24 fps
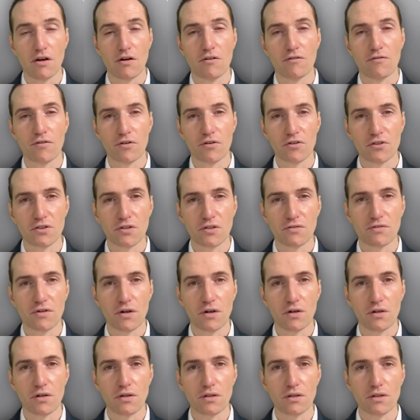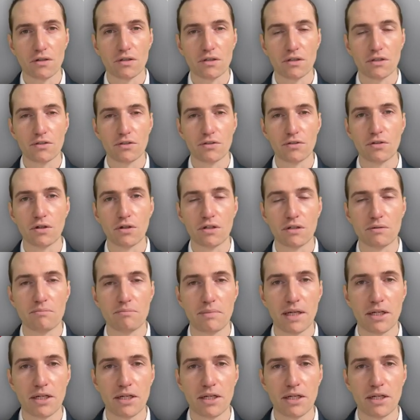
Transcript: First of all, you're going to